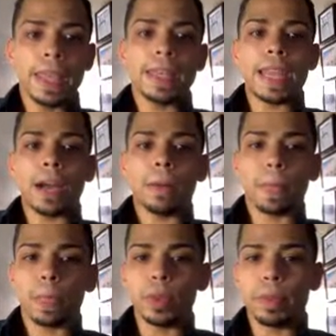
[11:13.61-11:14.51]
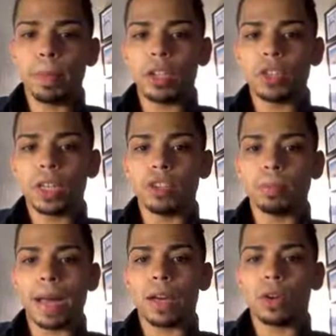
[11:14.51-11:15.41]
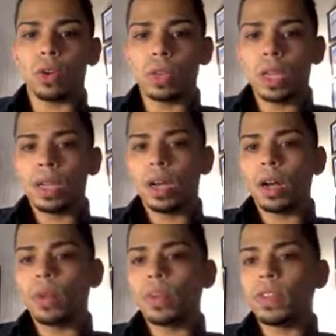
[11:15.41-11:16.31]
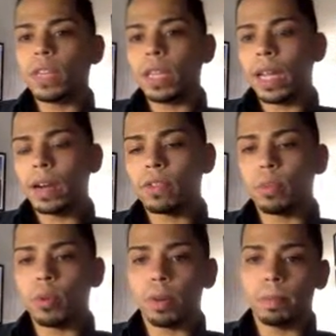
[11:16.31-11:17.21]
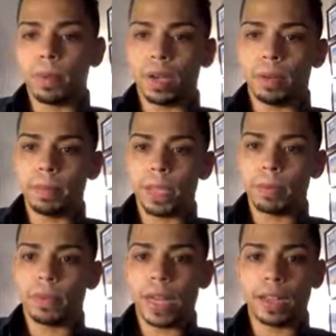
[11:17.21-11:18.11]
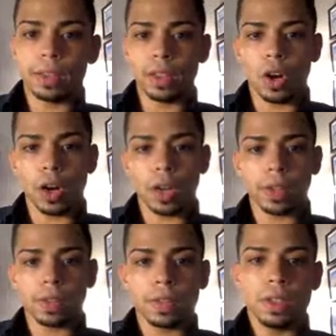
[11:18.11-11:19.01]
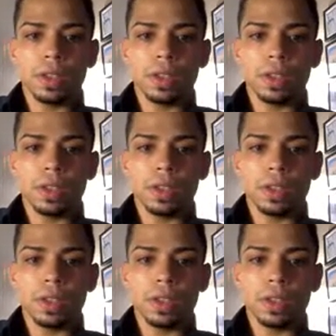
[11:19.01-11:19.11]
Now, with the patronage model, we see a lot of support being provided to the arts.